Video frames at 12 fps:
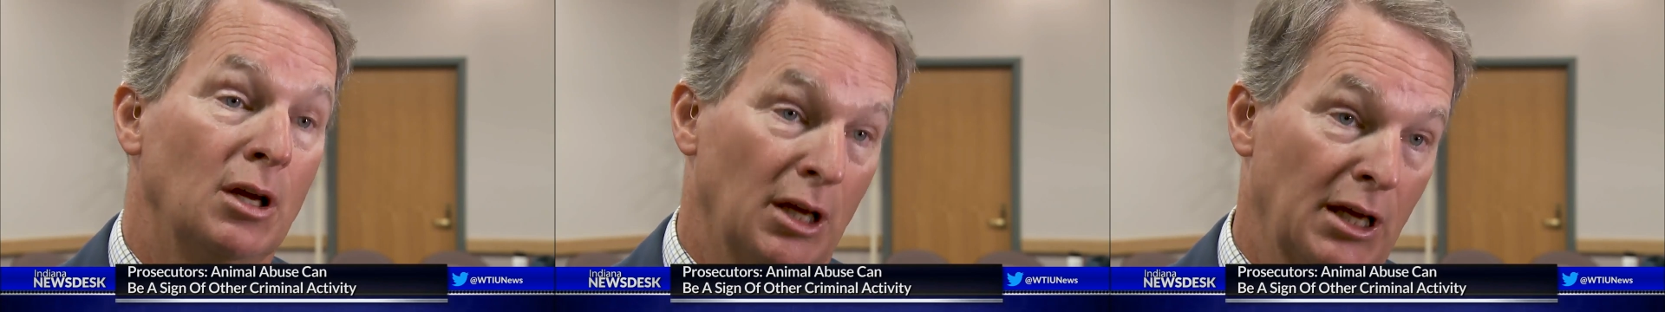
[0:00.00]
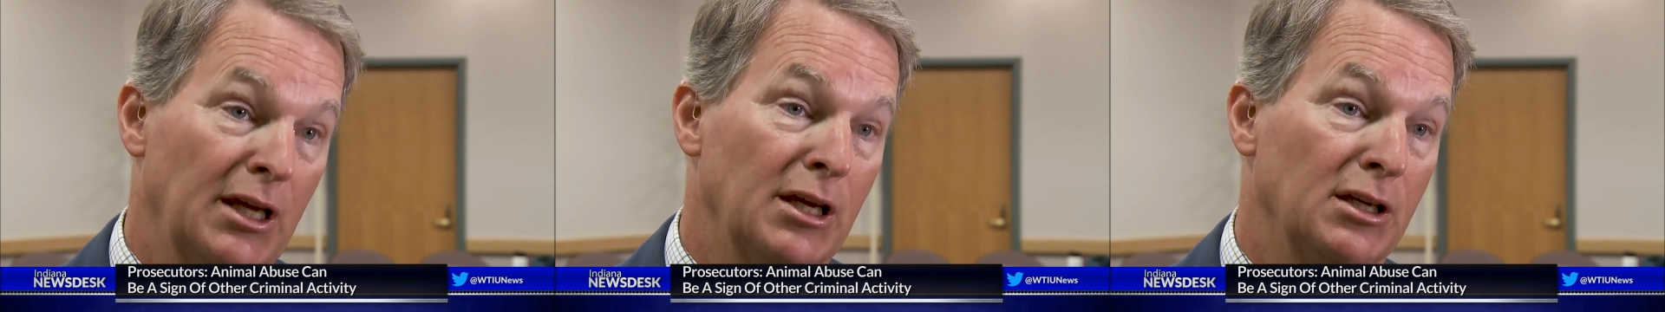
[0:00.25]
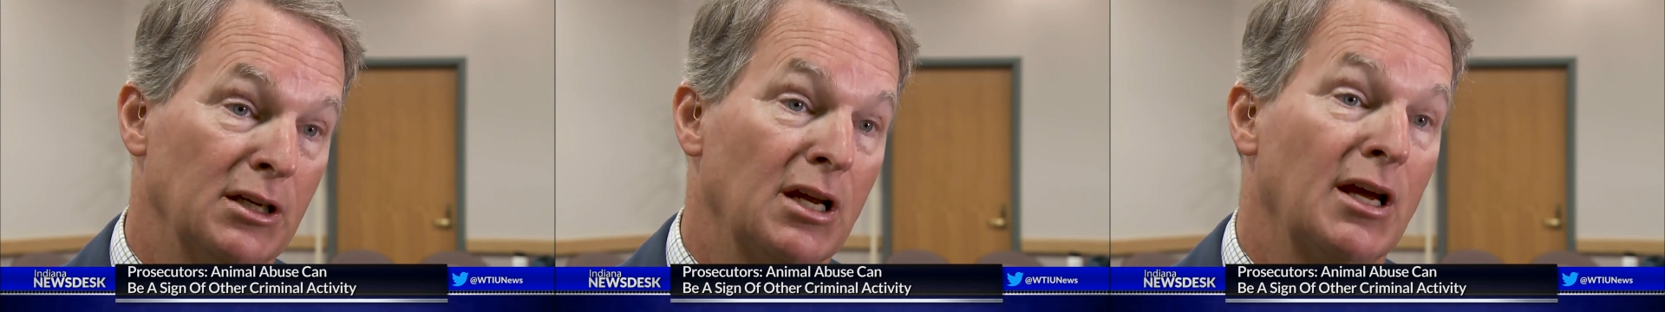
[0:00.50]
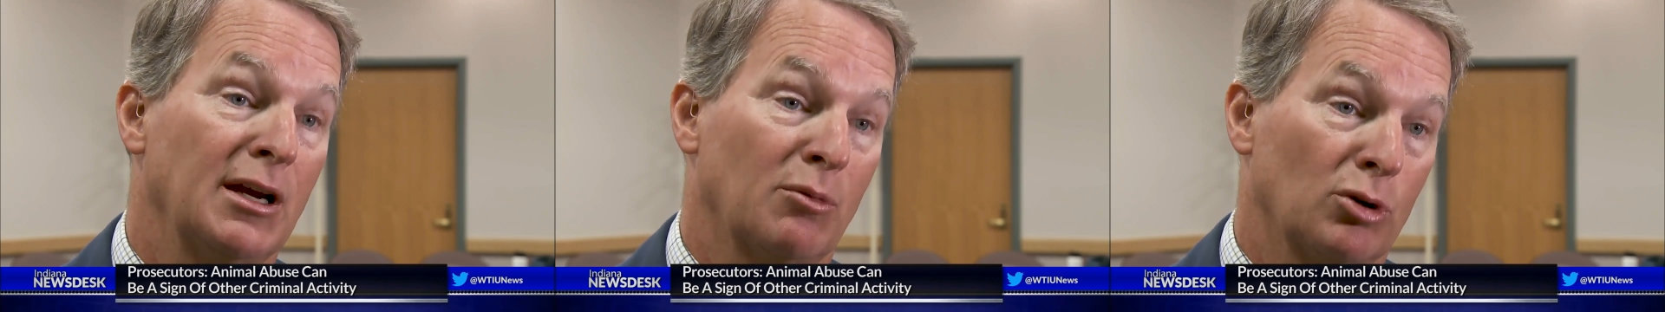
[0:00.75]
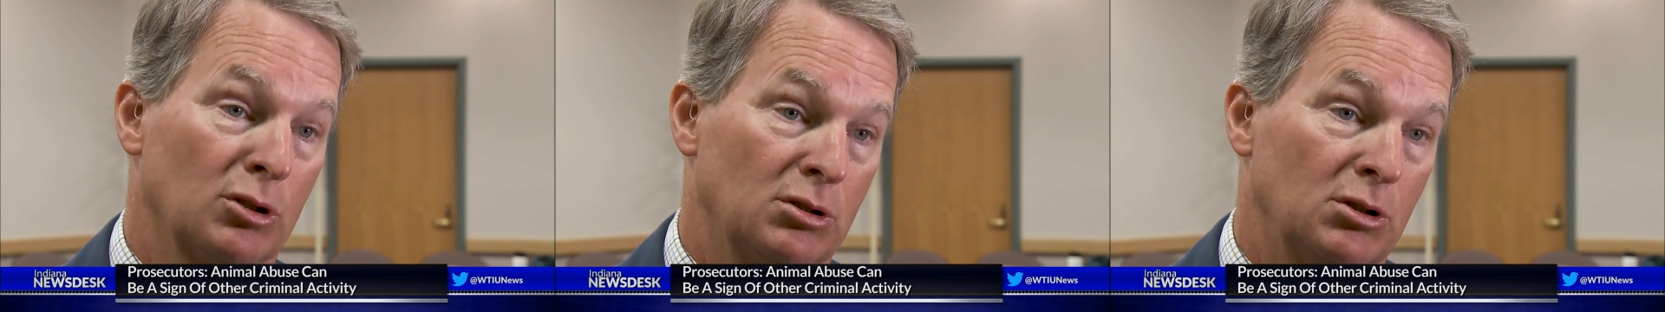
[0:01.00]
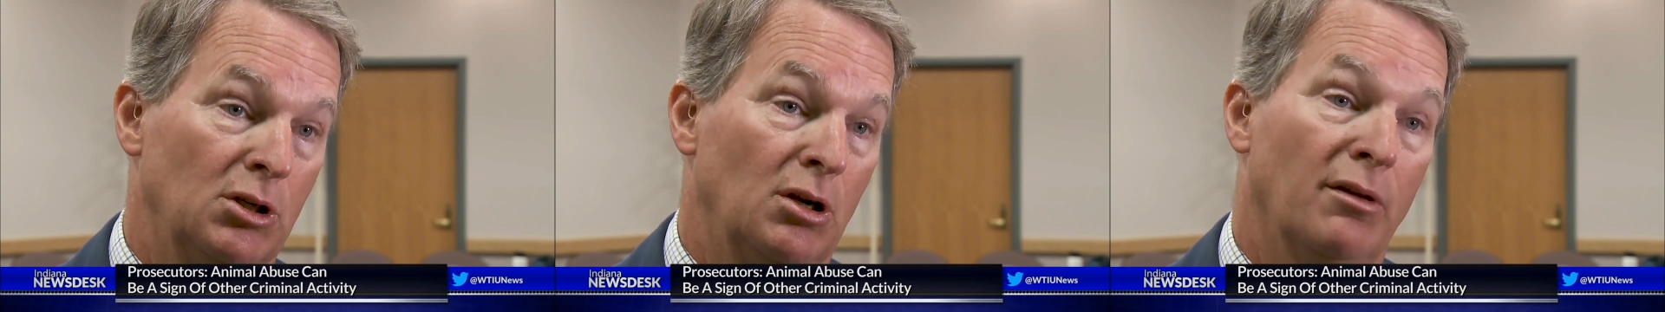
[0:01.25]
a hidden camera.
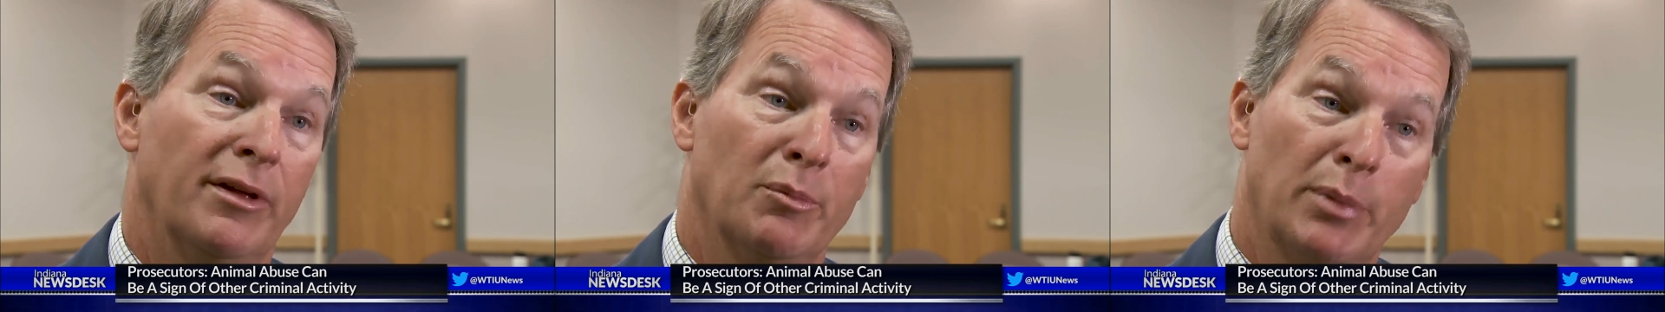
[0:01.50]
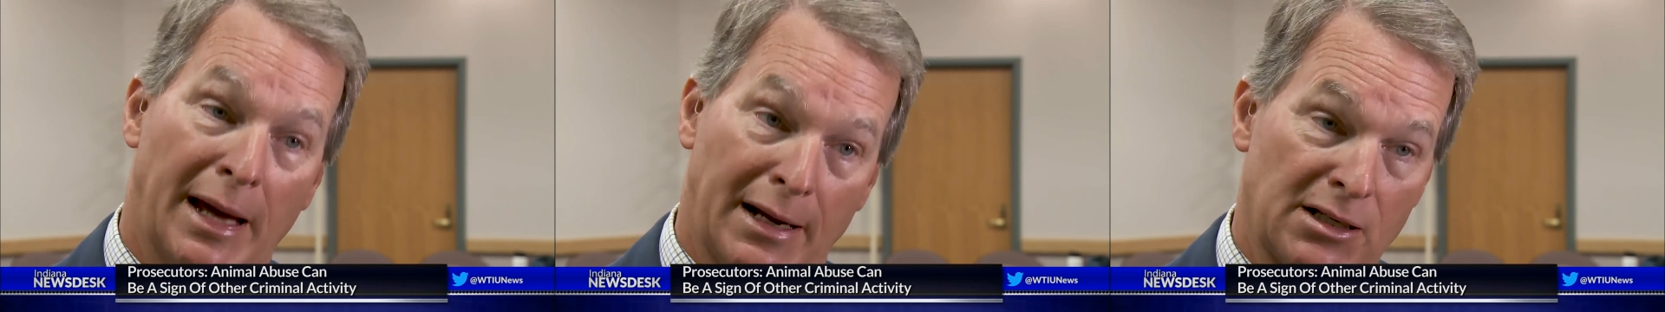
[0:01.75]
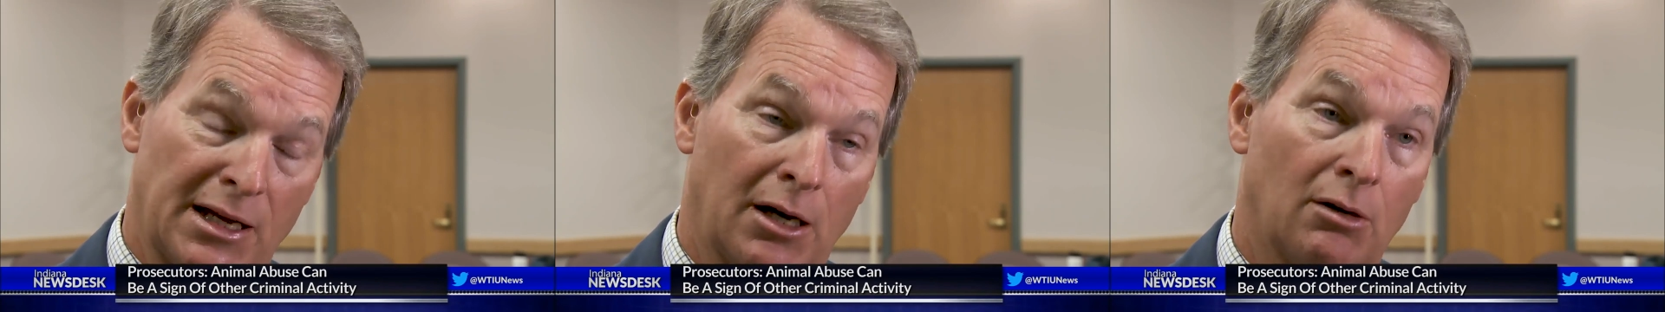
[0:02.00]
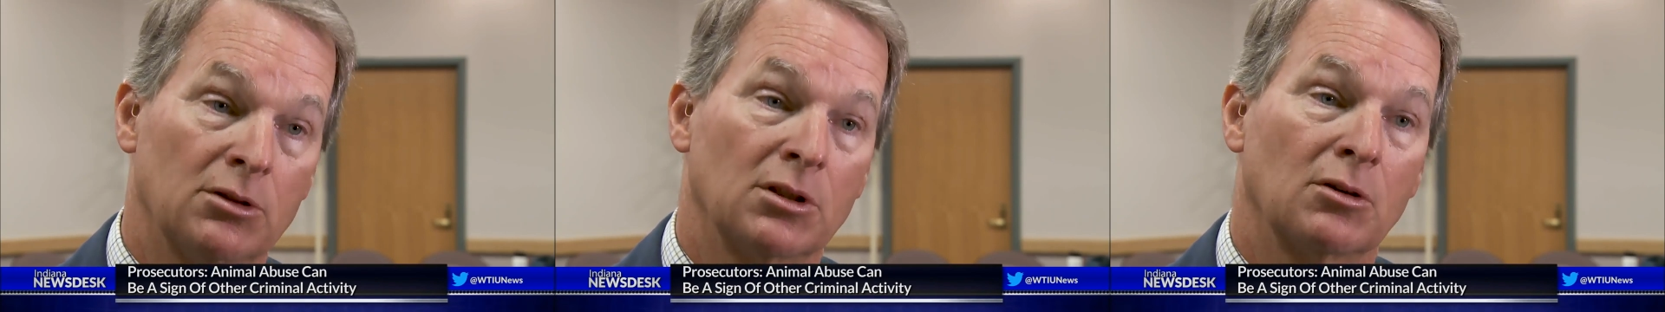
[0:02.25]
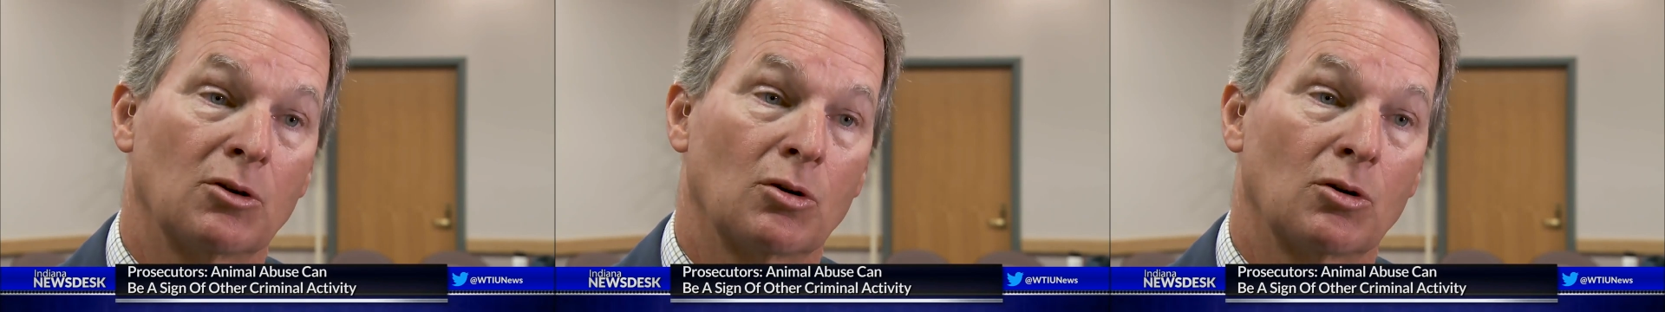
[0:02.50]
They backed out,